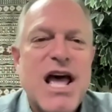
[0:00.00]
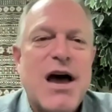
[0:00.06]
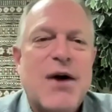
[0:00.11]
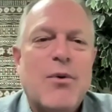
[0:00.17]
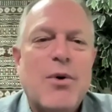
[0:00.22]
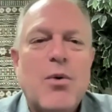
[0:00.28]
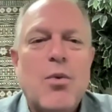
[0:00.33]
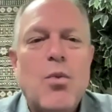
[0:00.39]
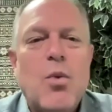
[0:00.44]

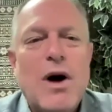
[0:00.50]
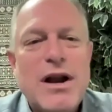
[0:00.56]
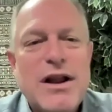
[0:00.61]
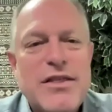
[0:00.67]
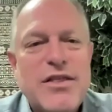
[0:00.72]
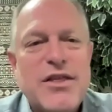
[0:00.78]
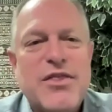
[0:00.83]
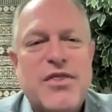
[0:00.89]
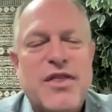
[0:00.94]
Well, one
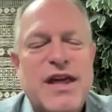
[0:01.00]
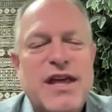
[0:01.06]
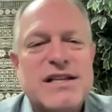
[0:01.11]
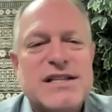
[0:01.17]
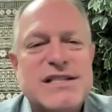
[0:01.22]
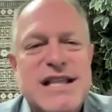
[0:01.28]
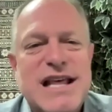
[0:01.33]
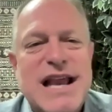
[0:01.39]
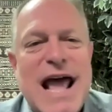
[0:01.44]
of the
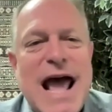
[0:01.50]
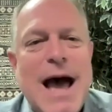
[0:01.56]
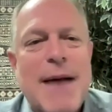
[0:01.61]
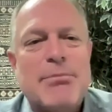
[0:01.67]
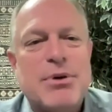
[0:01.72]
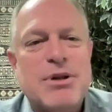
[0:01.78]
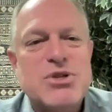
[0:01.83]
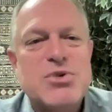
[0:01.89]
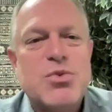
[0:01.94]
things that
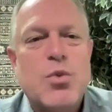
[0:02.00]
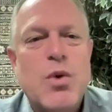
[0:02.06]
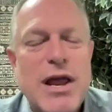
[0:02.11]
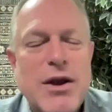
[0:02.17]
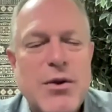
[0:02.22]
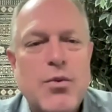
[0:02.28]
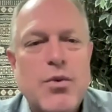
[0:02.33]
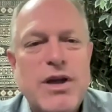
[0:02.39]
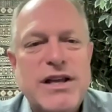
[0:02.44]
happens
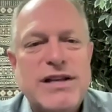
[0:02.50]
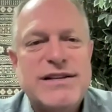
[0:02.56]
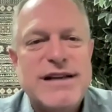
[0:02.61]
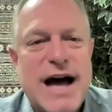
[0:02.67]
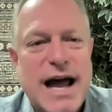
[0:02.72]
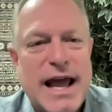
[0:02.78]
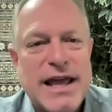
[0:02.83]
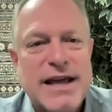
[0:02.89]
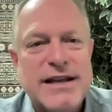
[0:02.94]
when we
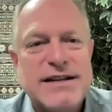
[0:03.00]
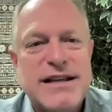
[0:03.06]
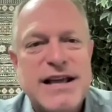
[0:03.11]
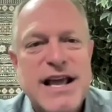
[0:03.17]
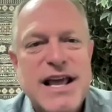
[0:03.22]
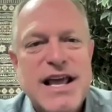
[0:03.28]
diet